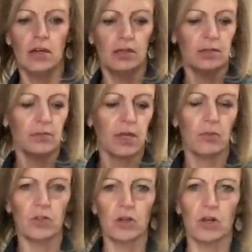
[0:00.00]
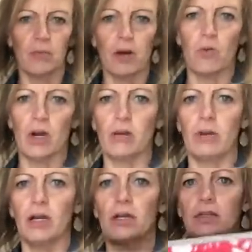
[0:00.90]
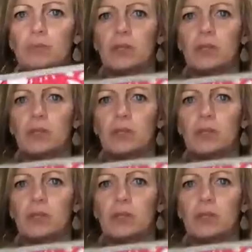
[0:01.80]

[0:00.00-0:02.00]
And sometime we'll talk about wide backings,